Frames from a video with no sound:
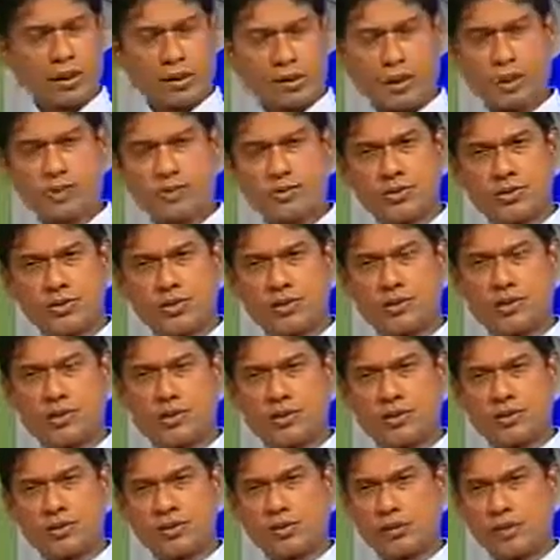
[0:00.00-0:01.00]

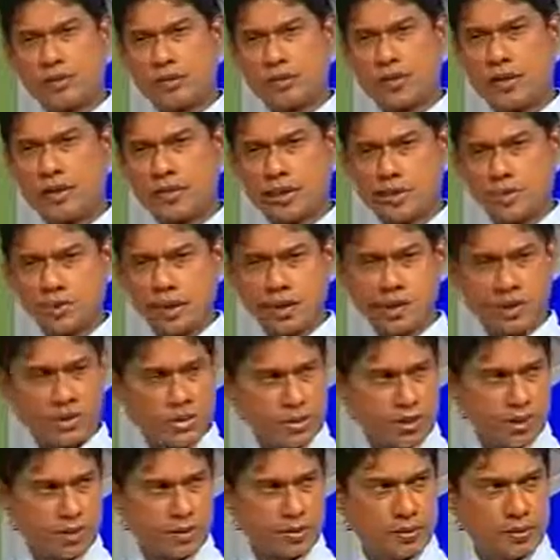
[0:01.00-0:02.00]
gastroenterologist called Barry
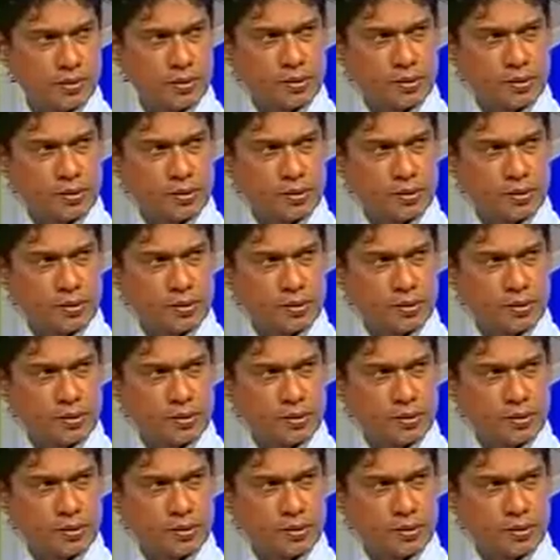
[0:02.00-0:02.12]
Marshall,